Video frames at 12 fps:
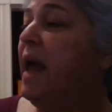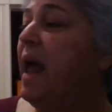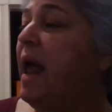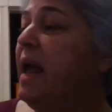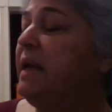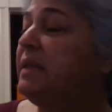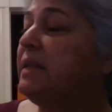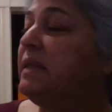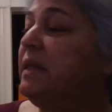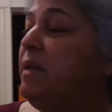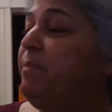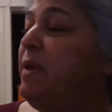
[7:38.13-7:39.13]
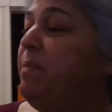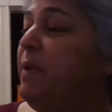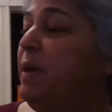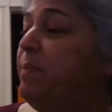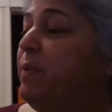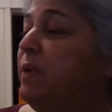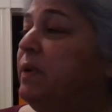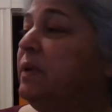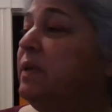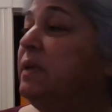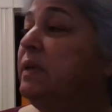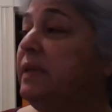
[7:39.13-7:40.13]
eight sleepy people
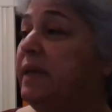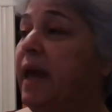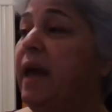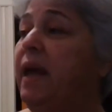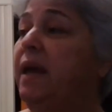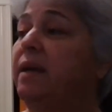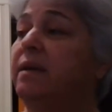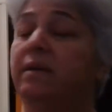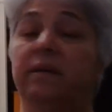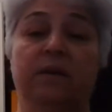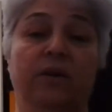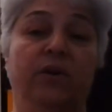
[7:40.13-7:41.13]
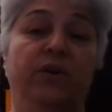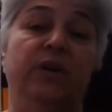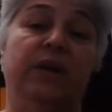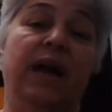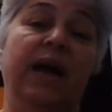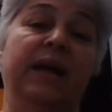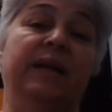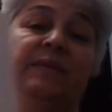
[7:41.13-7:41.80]
say good night.